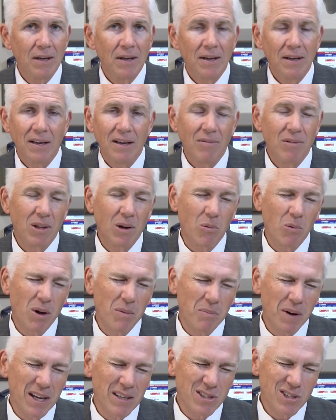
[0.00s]
Even though one
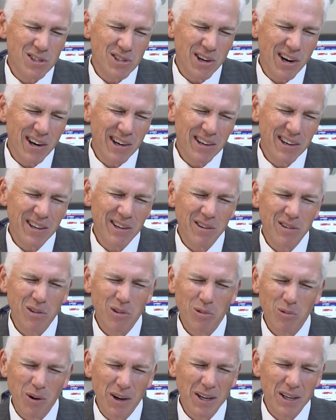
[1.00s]
might start in
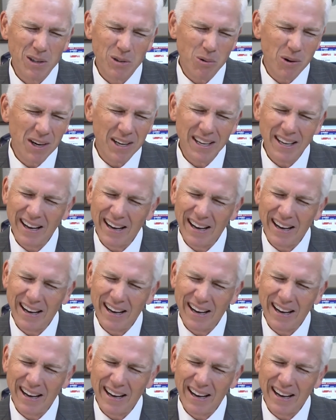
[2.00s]
2020,